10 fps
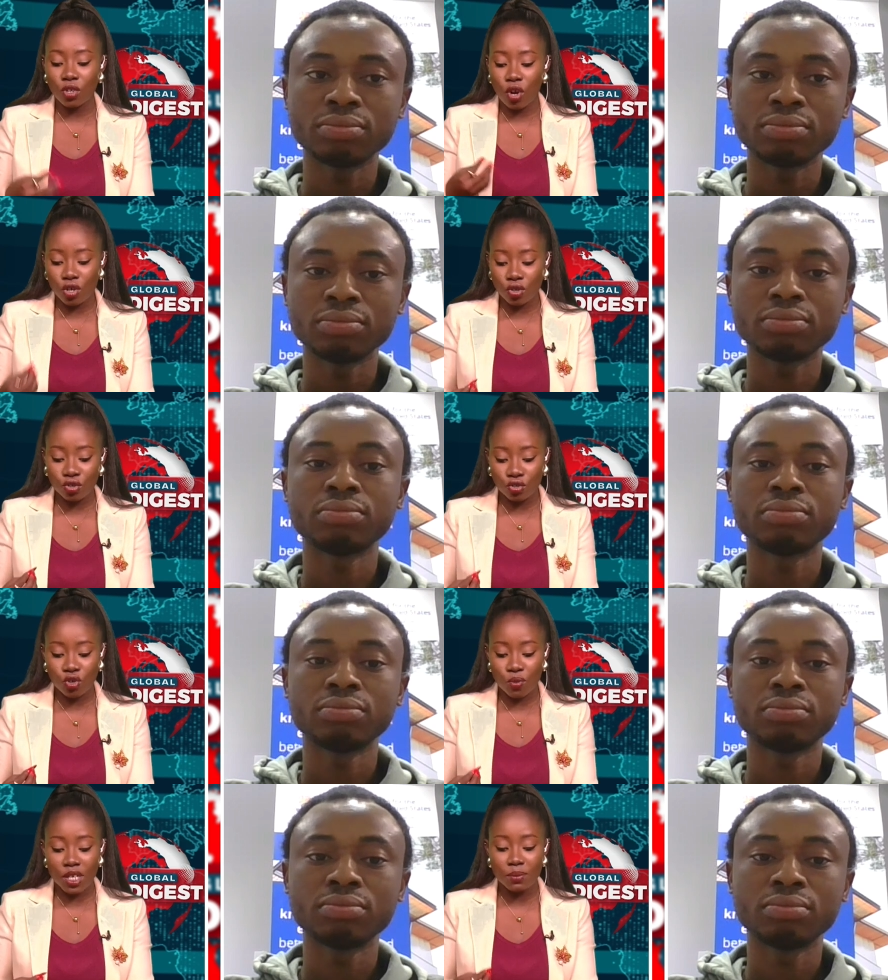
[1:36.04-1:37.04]
Speaker 1: gun
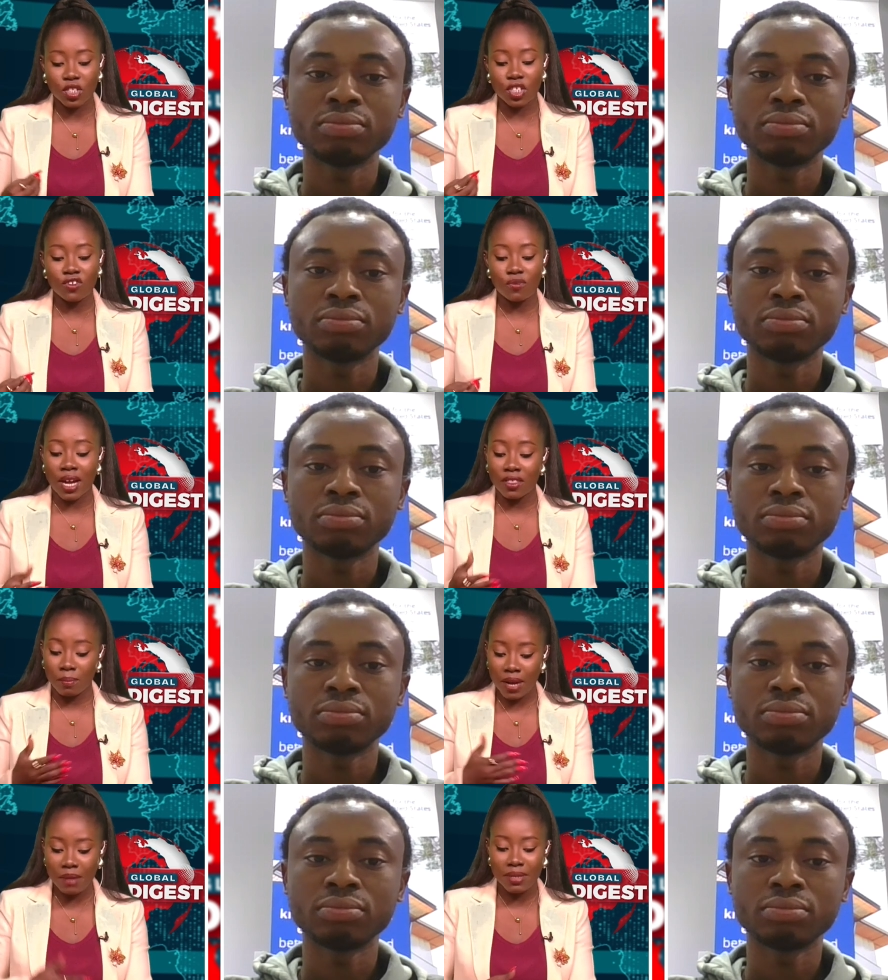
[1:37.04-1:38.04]
control being perceived by
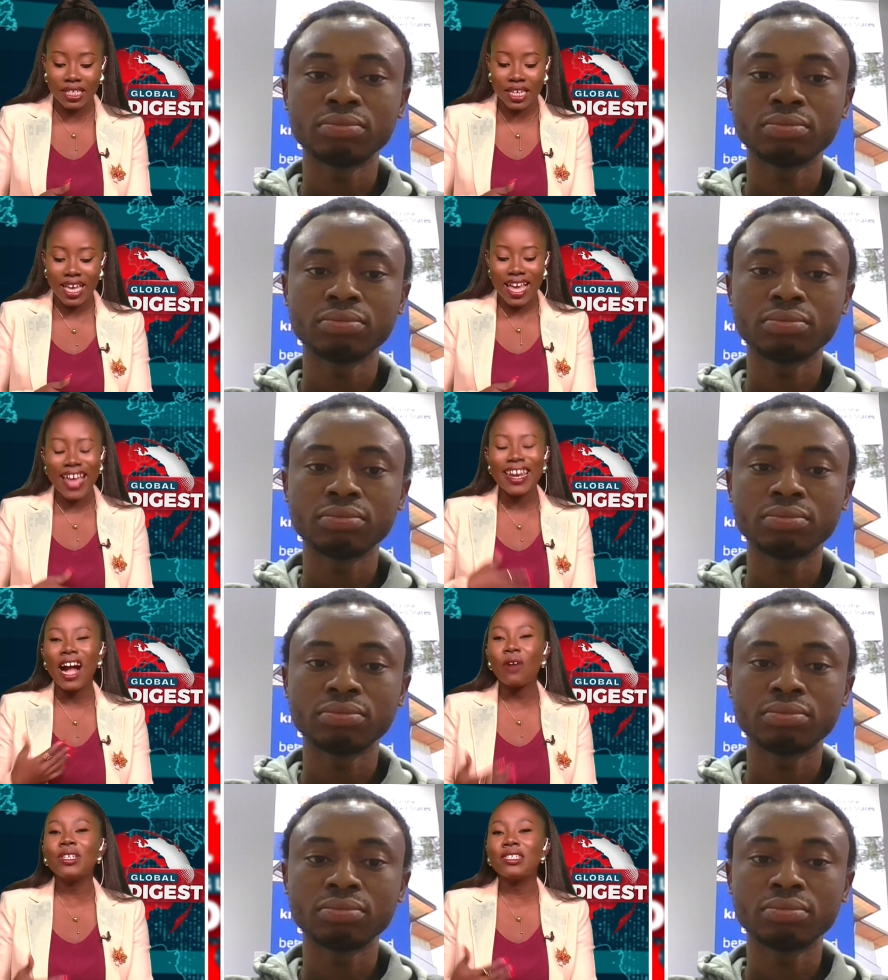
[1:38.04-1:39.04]
the public and
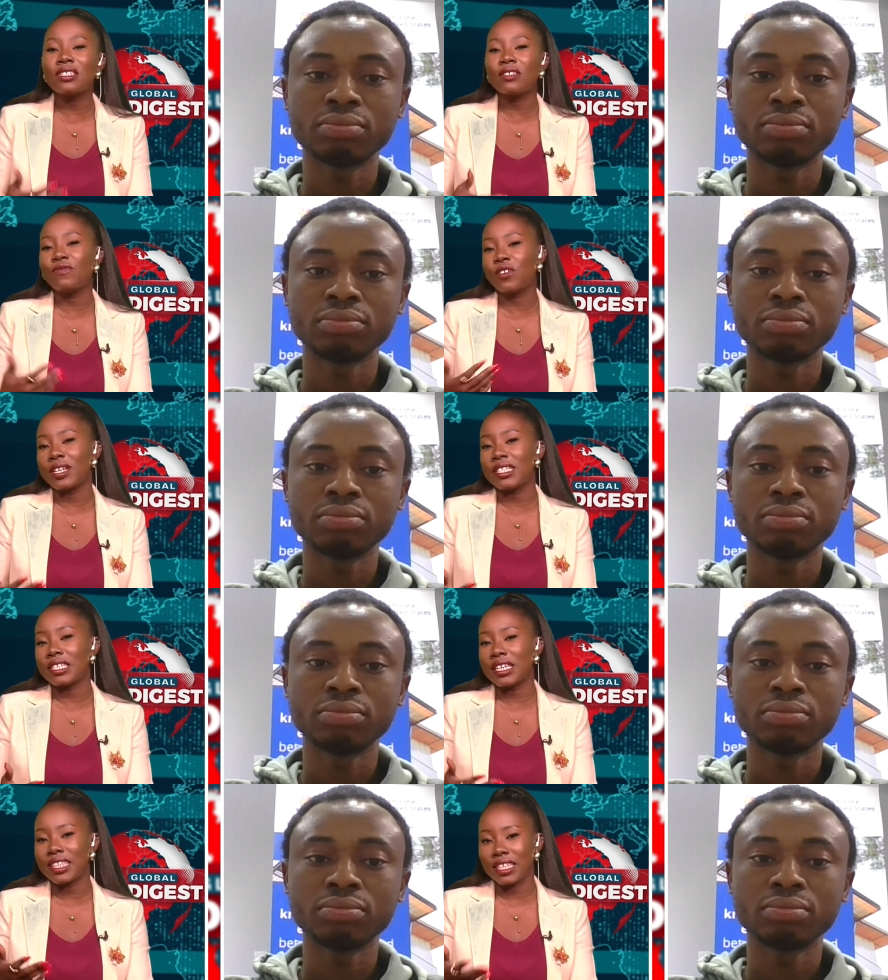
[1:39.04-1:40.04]
how is it
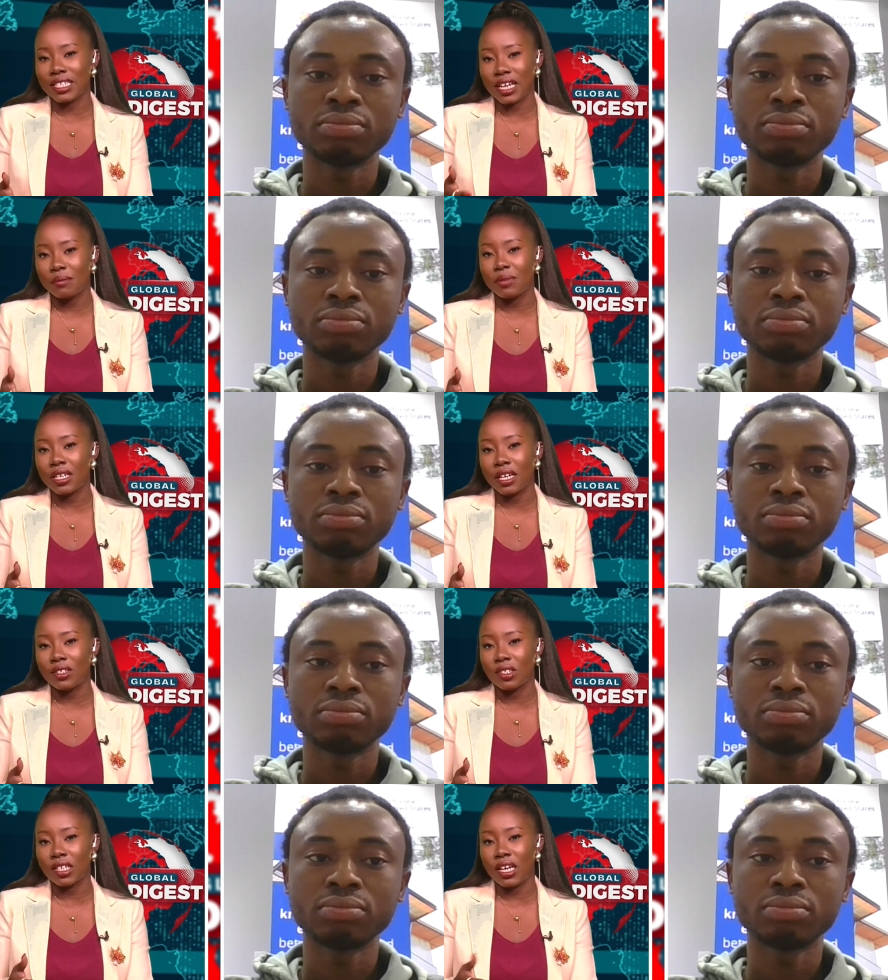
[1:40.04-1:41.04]
influencing this campaign? I
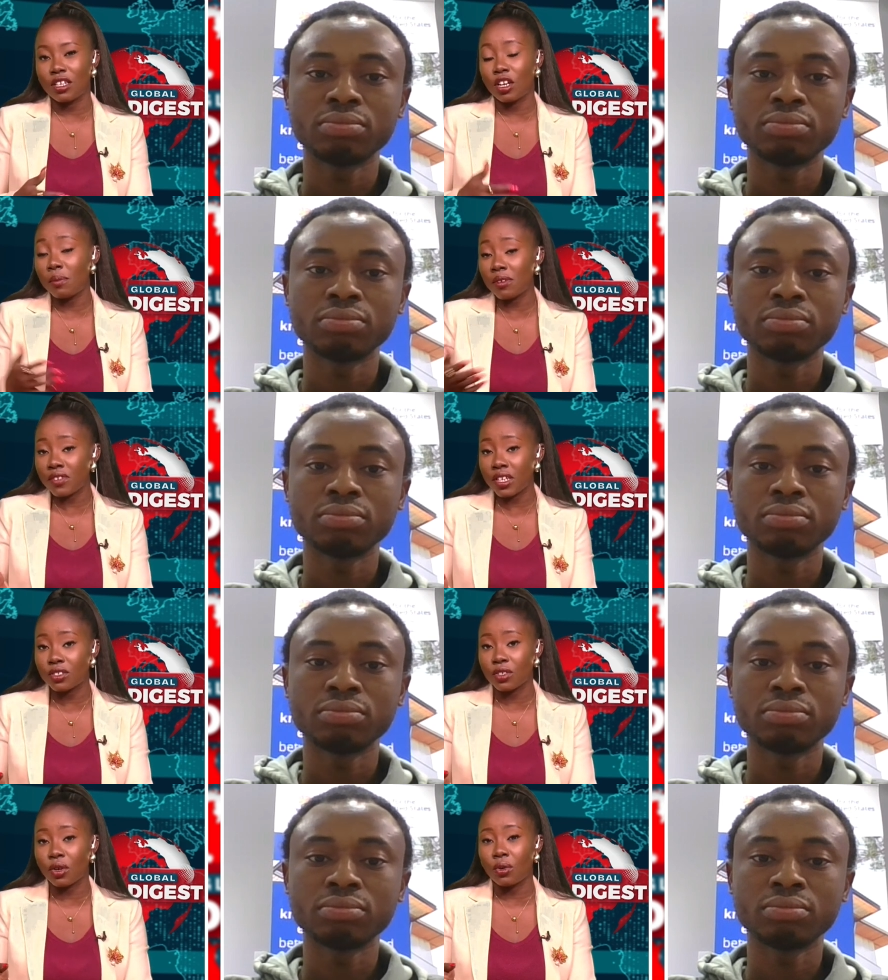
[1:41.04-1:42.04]
understand a couple of
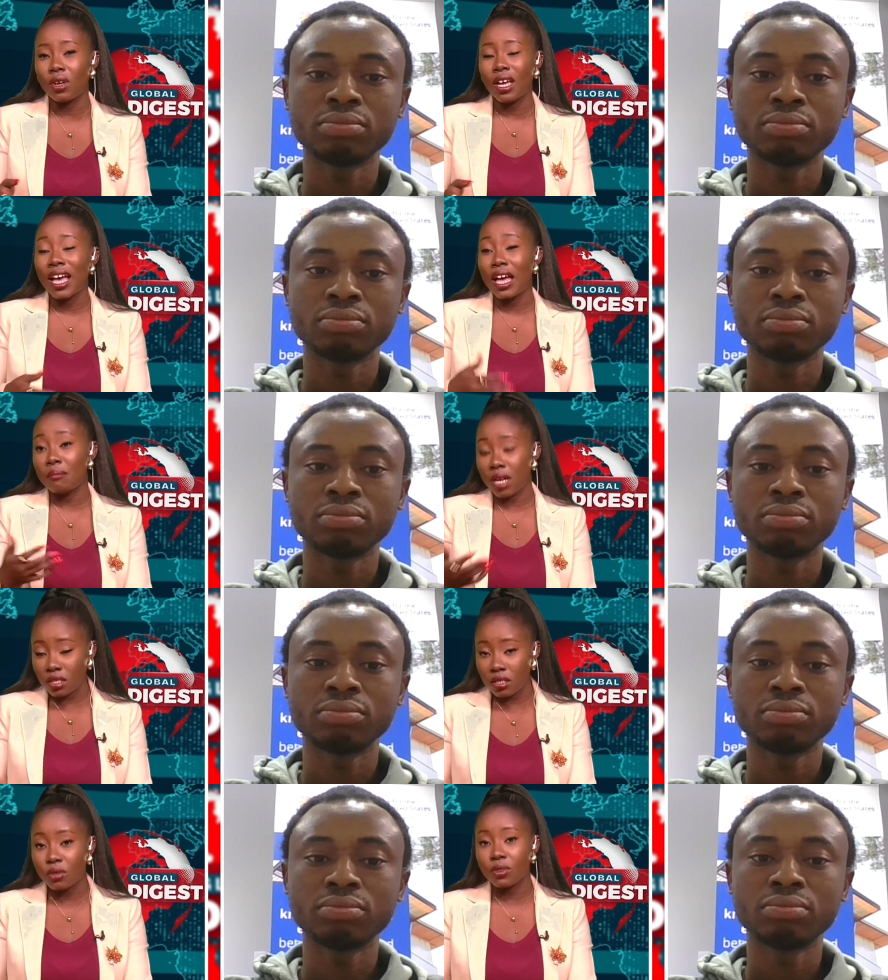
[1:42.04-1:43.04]
years ago and
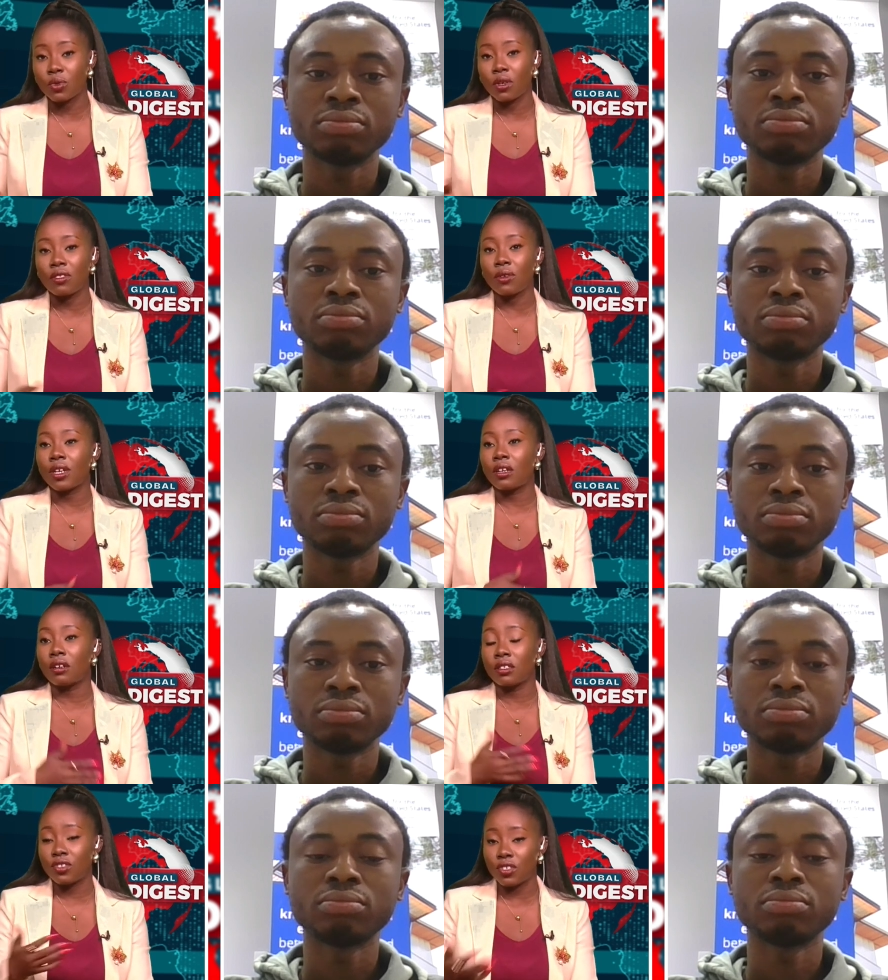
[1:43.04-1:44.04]
months ago as well, there were
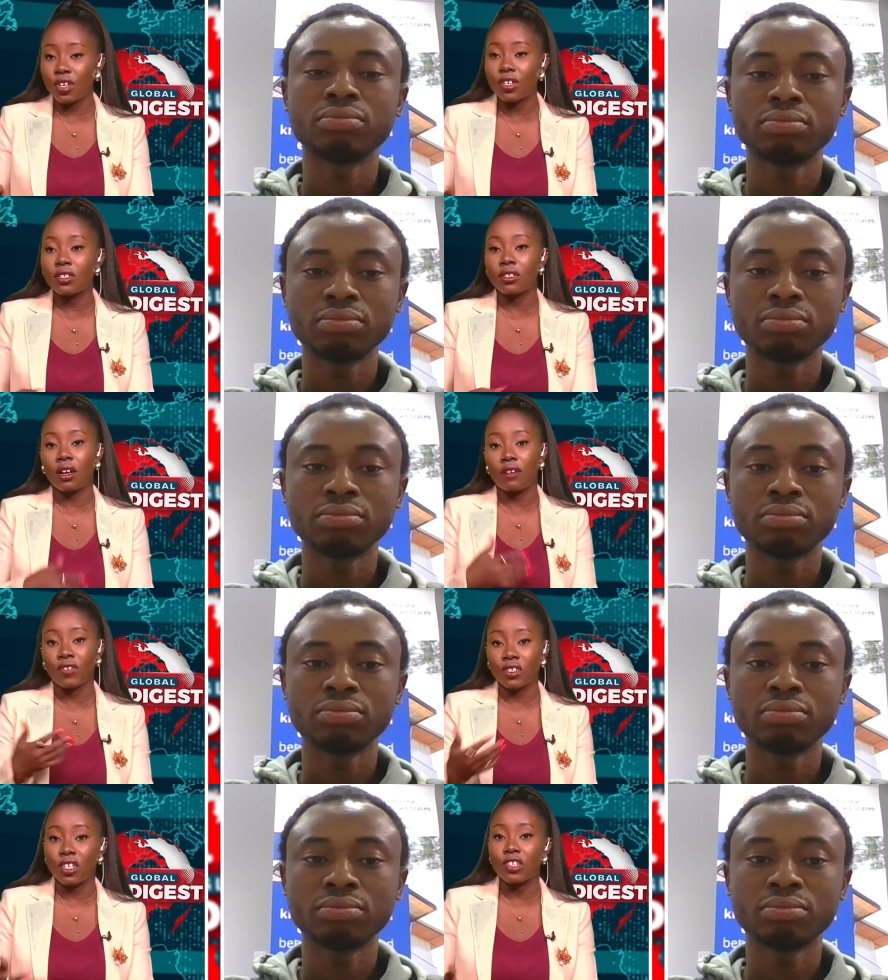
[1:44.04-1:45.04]
concerns and
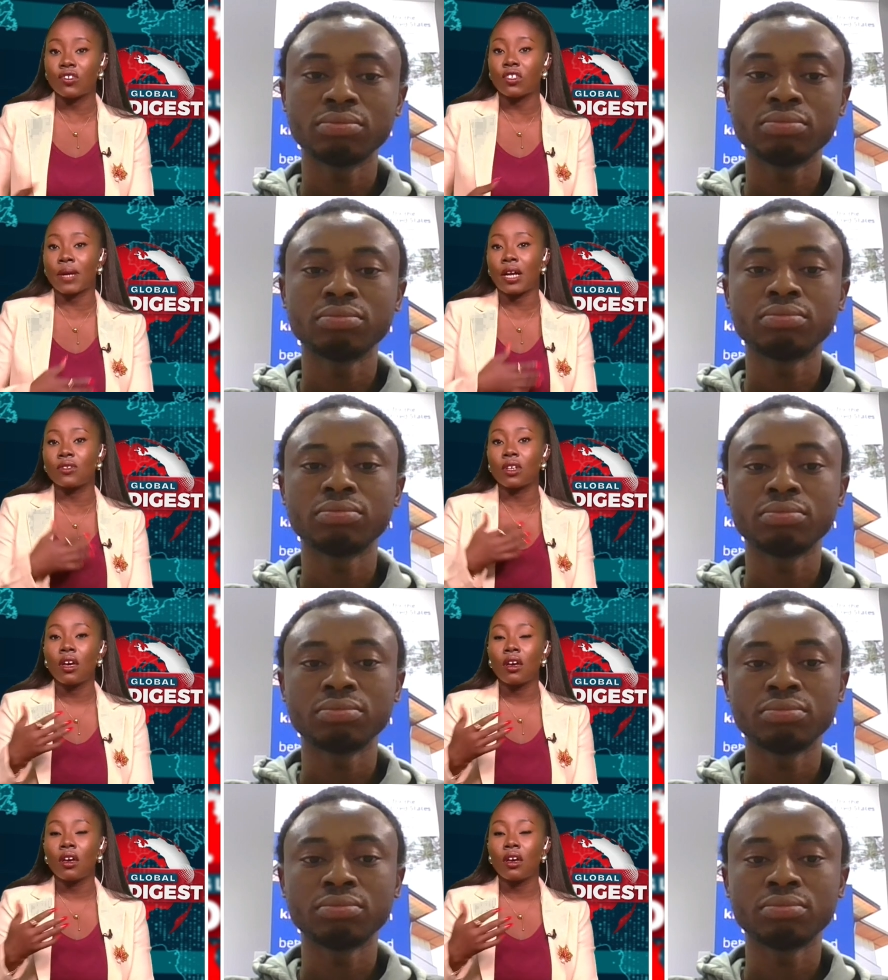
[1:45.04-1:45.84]
conversations about